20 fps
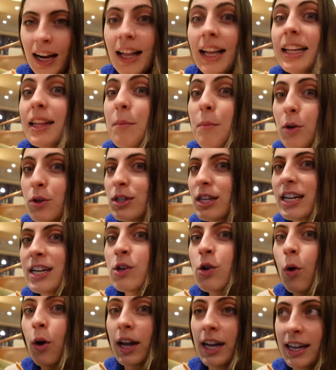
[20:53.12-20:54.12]
of like the most
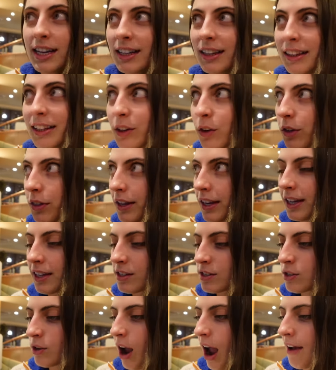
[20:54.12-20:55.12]
annoying little
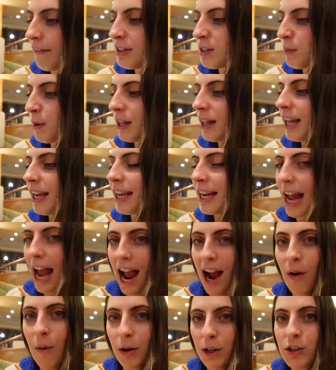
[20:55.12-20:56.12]
things. So I've spent like an
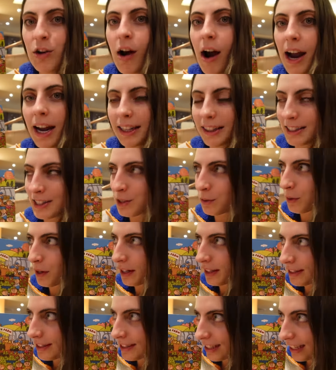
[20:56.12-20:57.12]
hour trying this
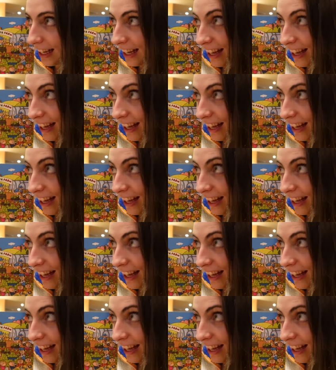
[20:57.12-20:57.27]
once.